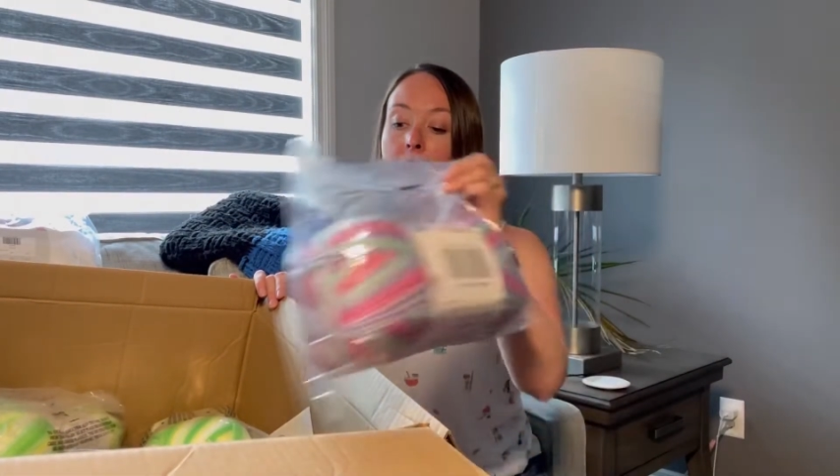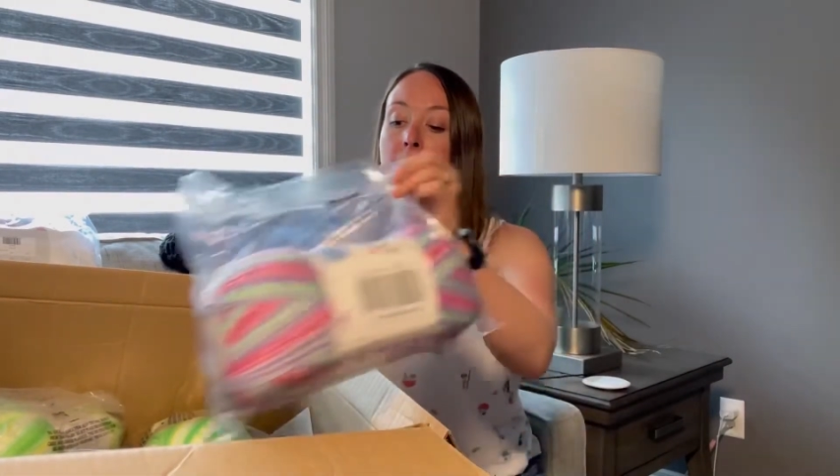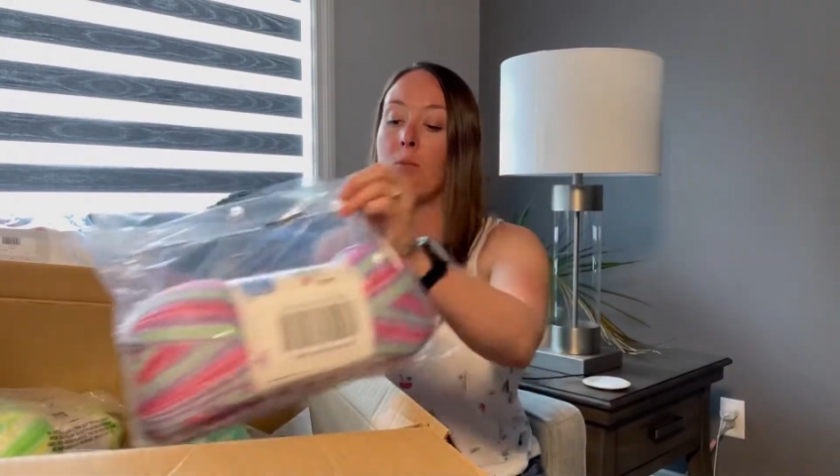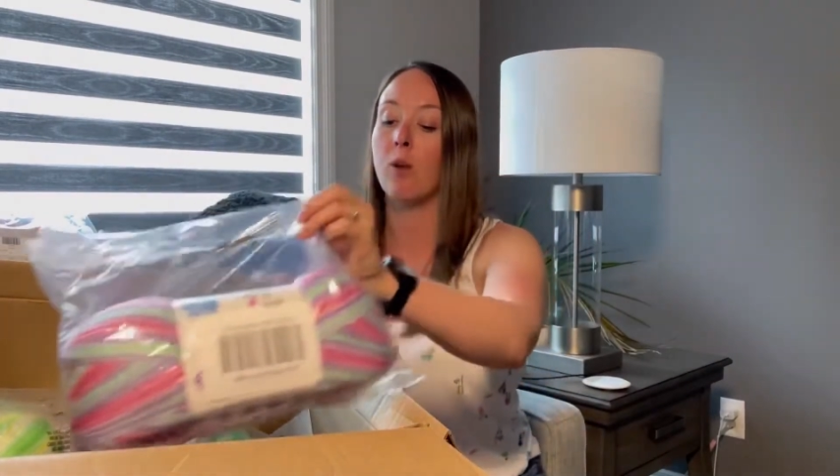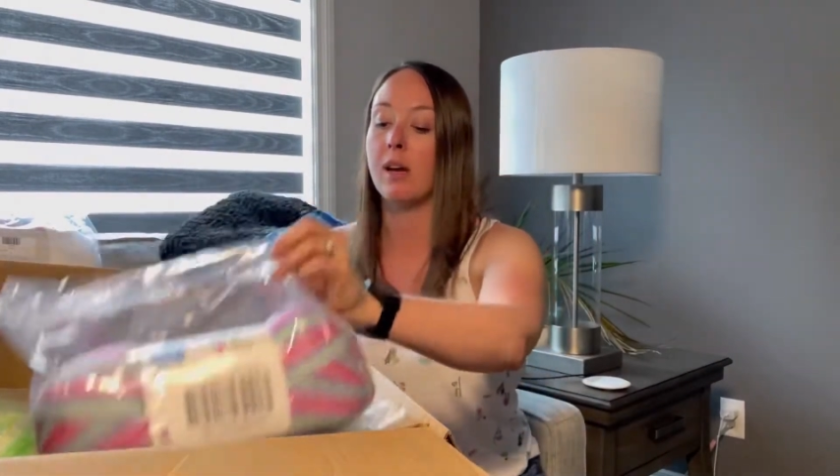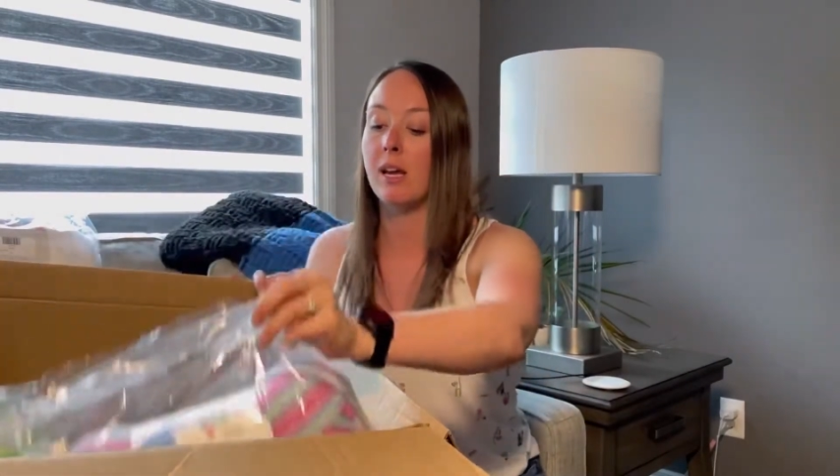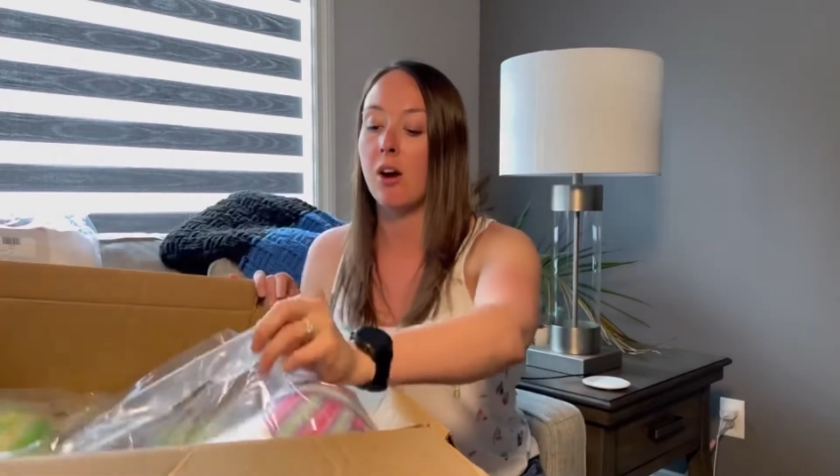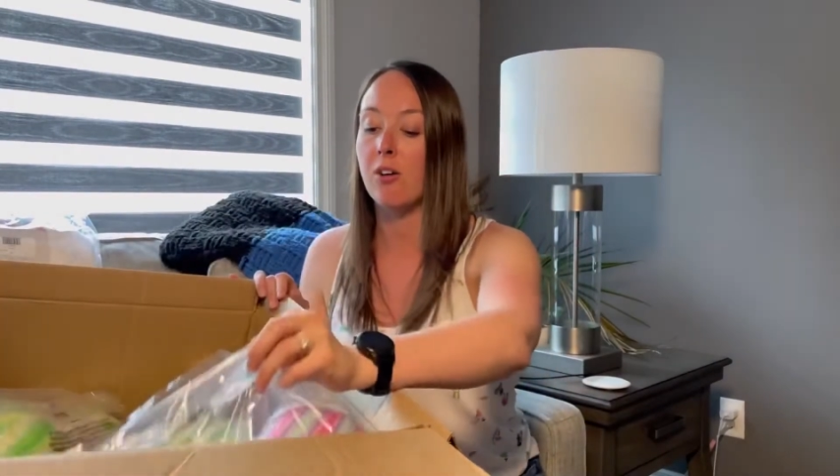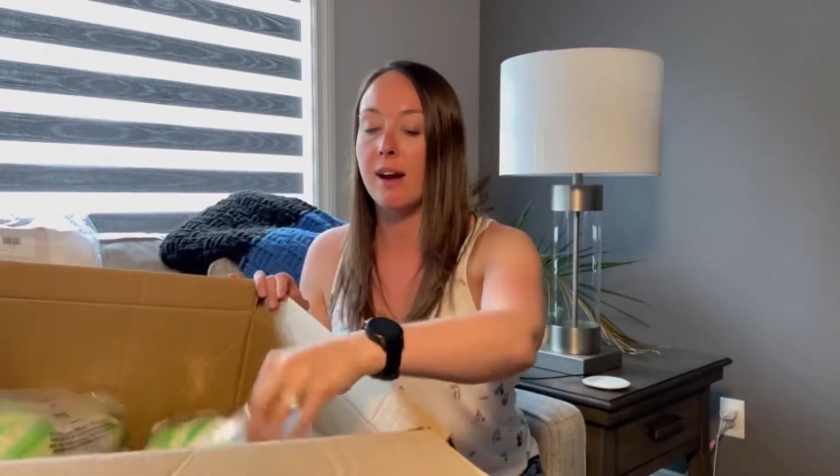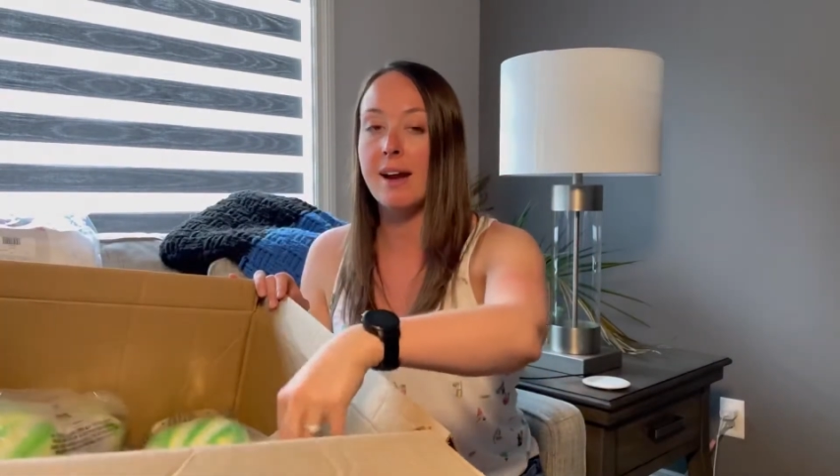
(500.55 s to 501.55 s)
I'm working
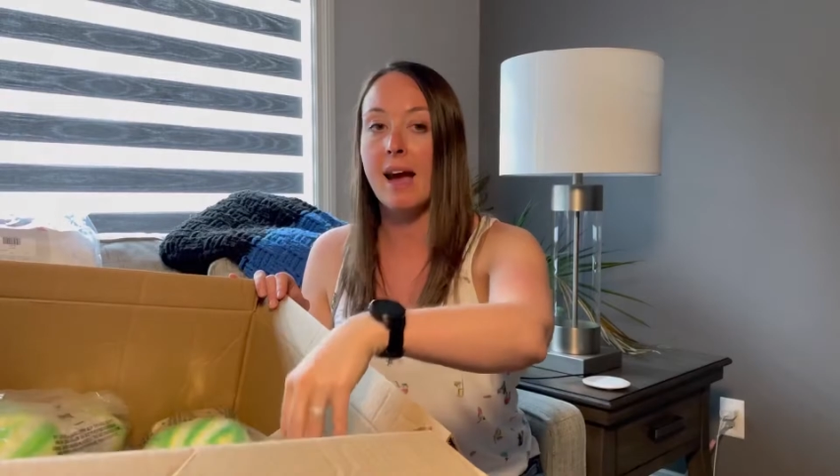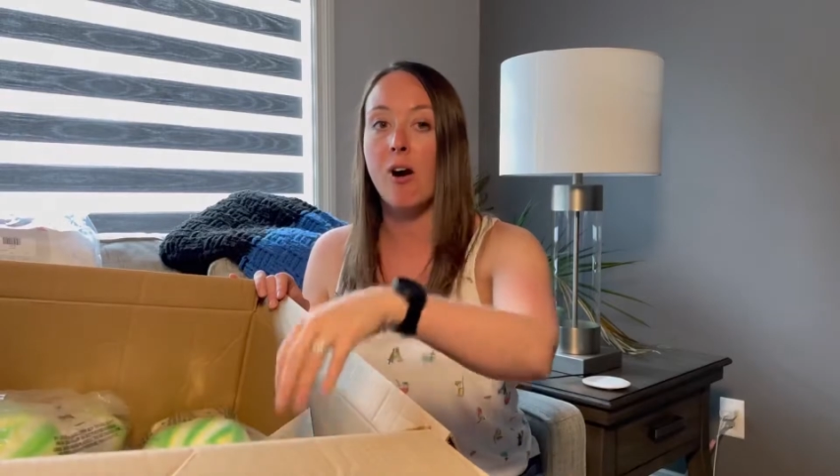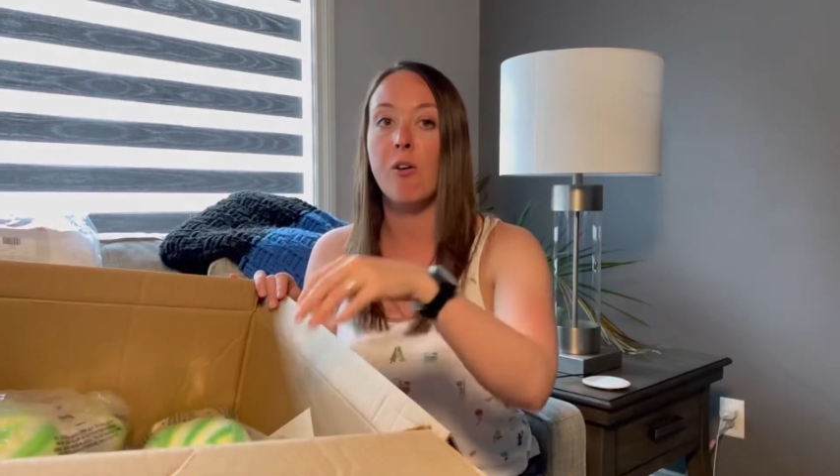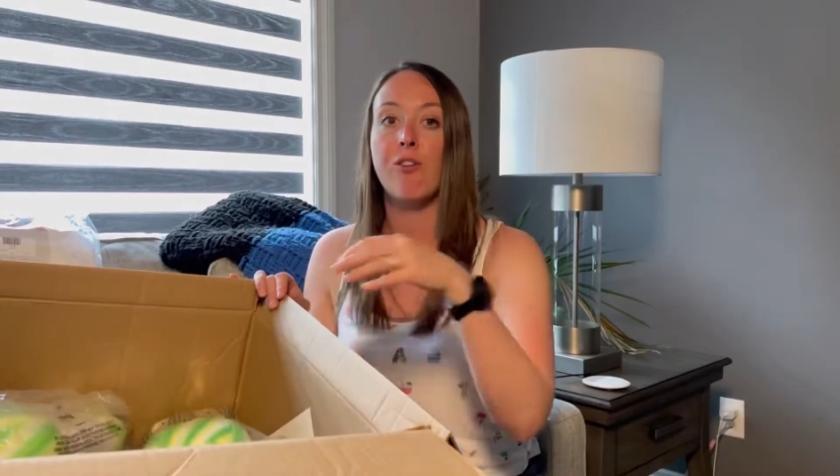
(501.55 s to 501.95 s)
on right now